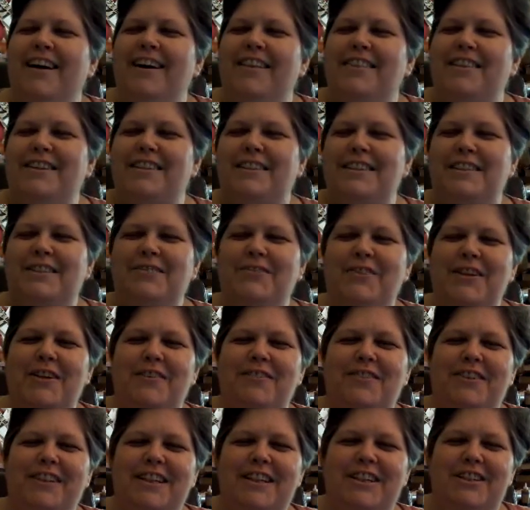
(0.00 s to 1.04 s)
this is when it
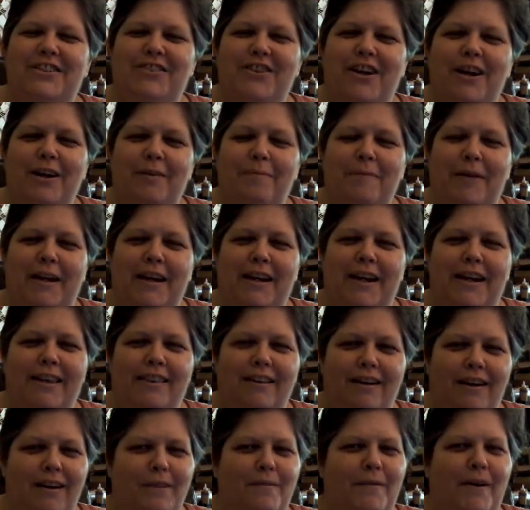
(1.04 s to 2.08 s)
really struck me, and I
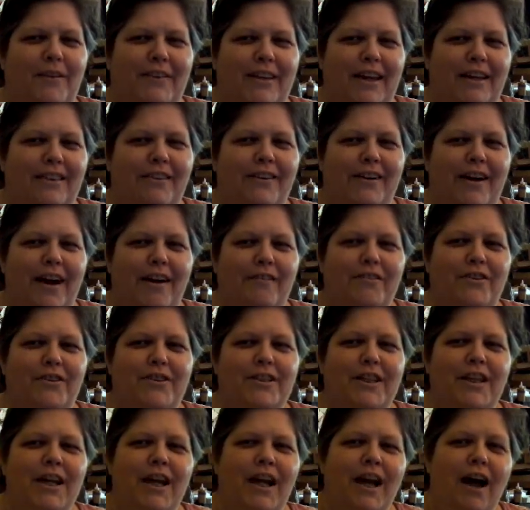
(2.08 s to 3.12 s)
thought about the other
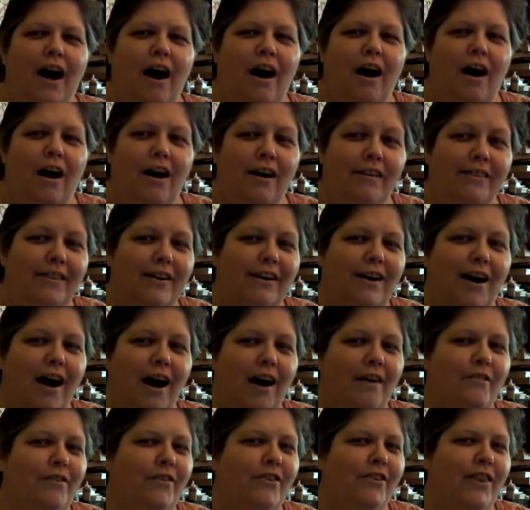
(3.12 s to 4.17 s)
covers. On the
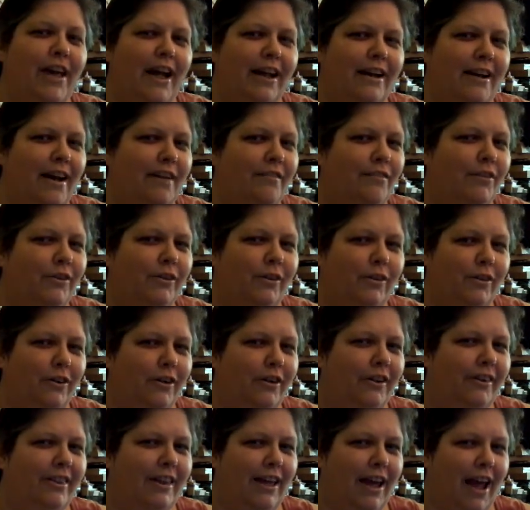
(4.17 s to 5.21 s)
cover, they never
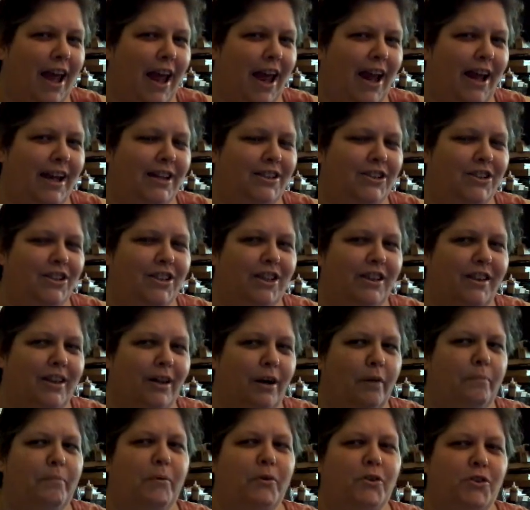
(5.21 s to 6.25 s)
look the age that
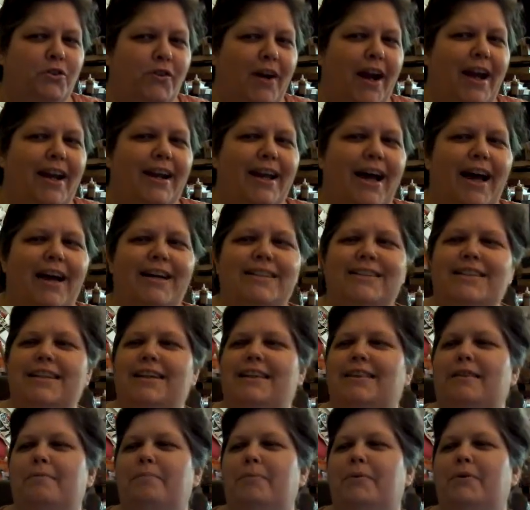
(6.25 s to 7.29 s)
they're portrayed as
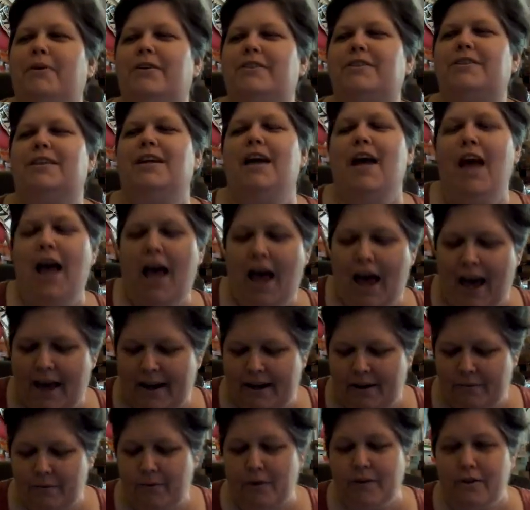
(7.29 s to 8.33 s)
in the books, and
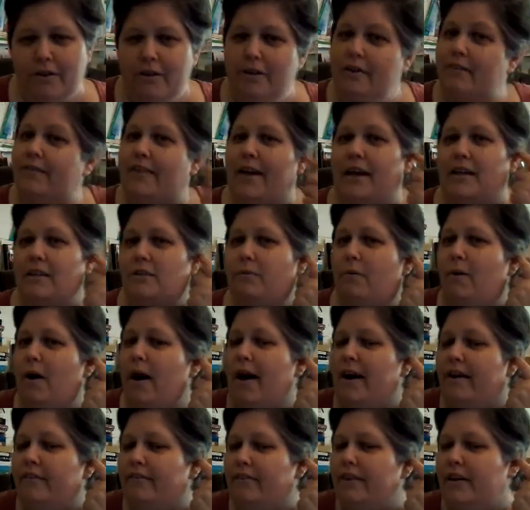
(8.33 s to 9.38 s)
I wonder if that's why.
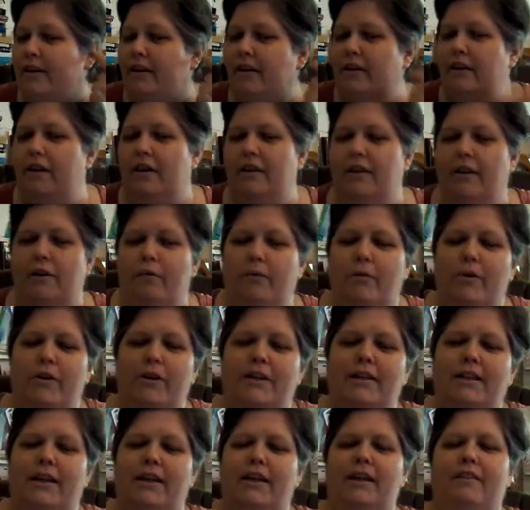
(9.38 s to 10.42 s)
If they're
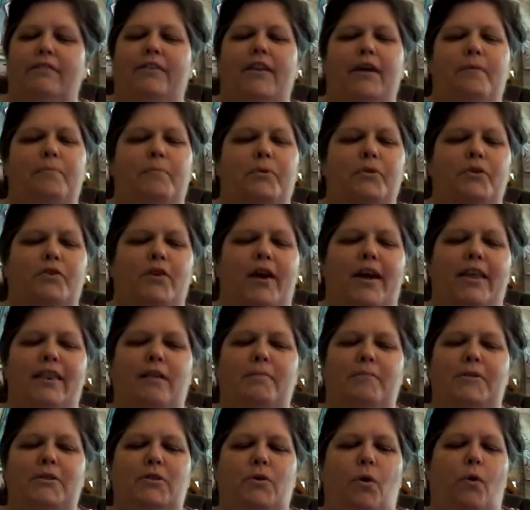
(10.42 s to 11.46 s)
worried that if they portray
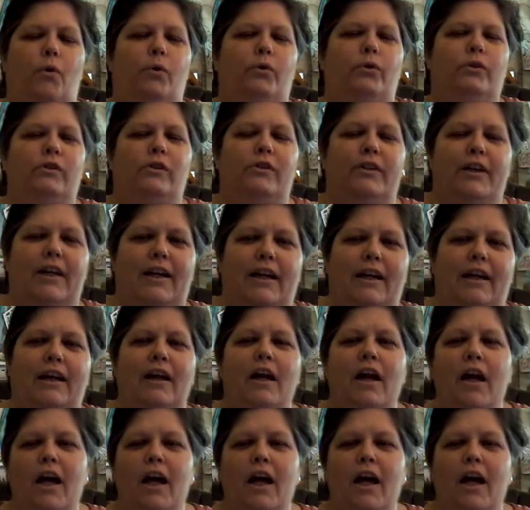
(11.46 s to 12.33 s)
them as older-looking,